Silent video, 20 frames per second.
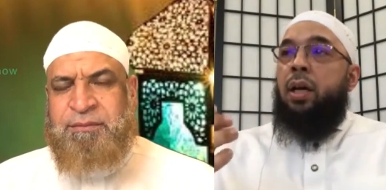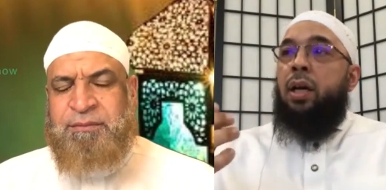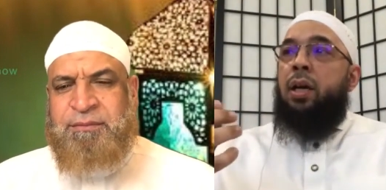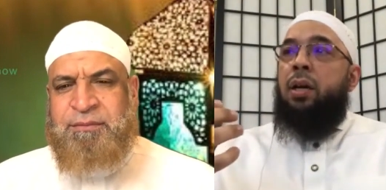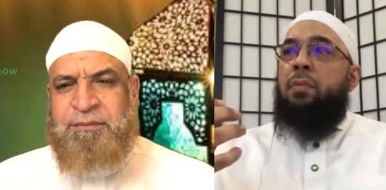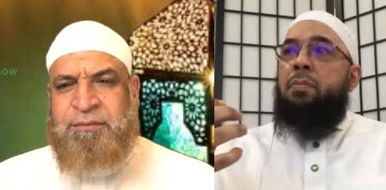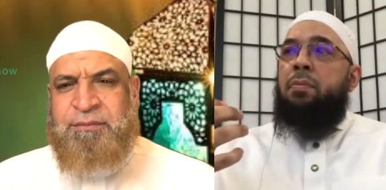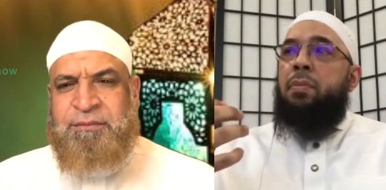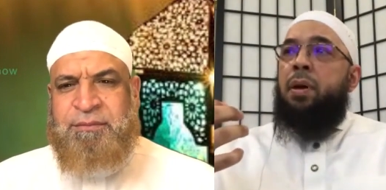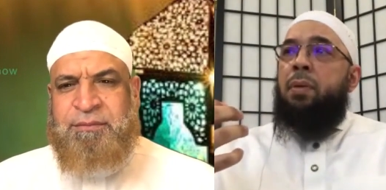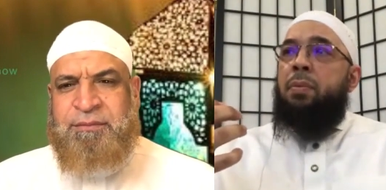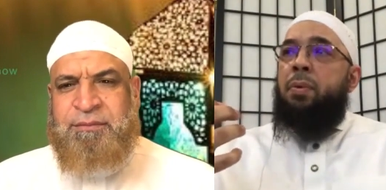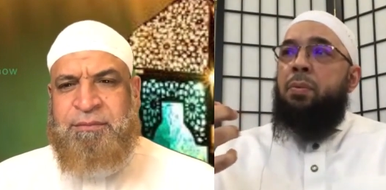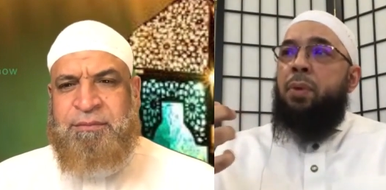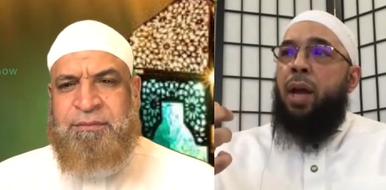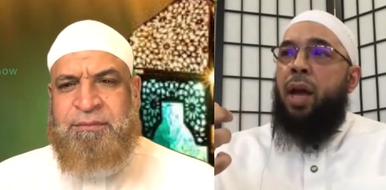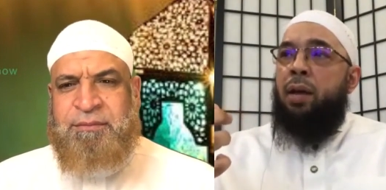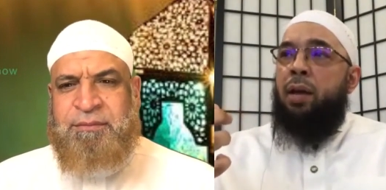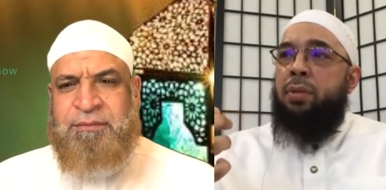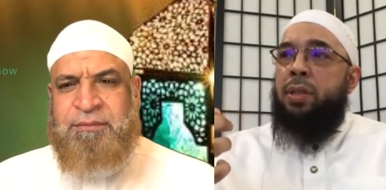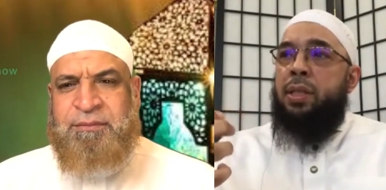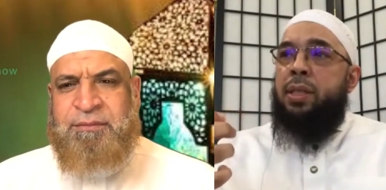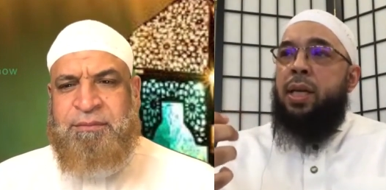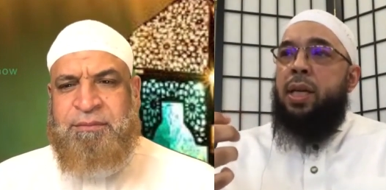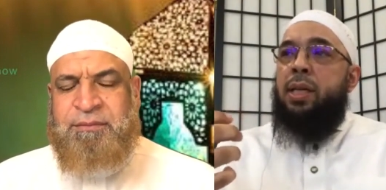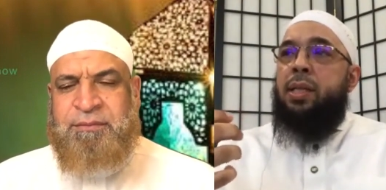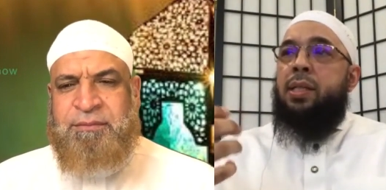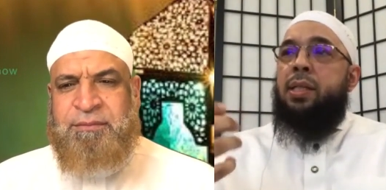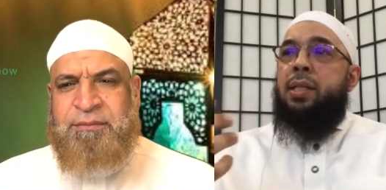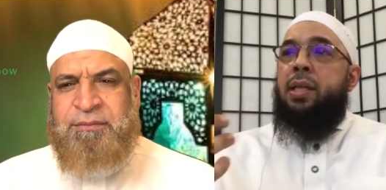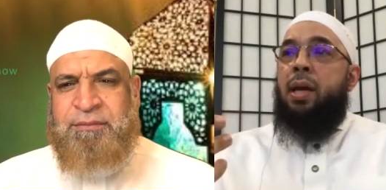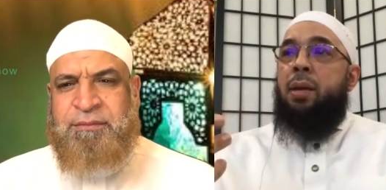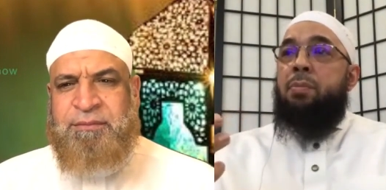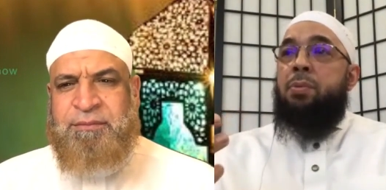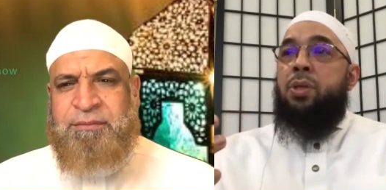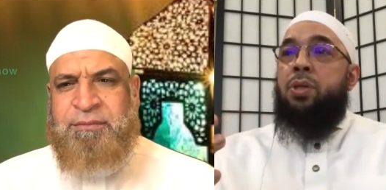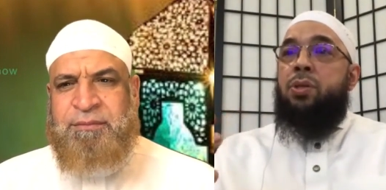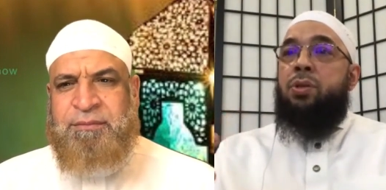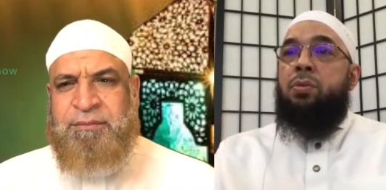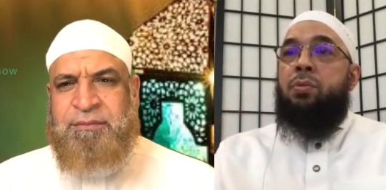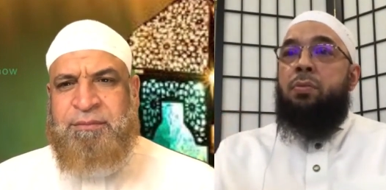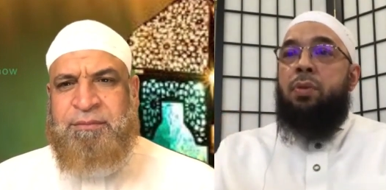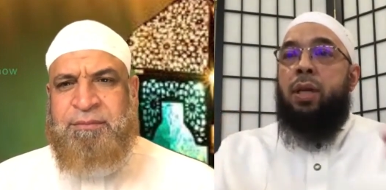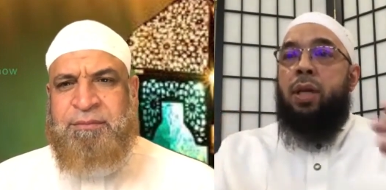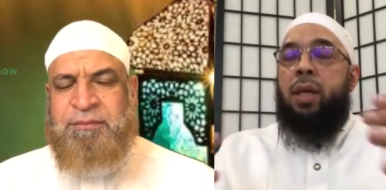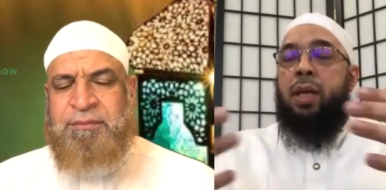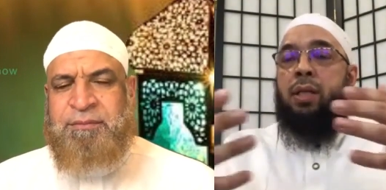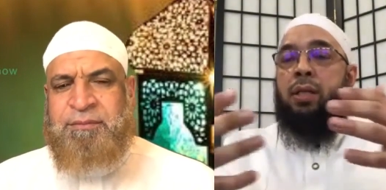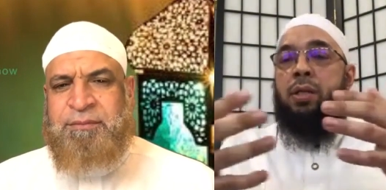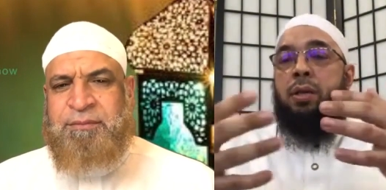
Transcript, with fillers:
Speaker 1: Um, I mean, we have to take steps to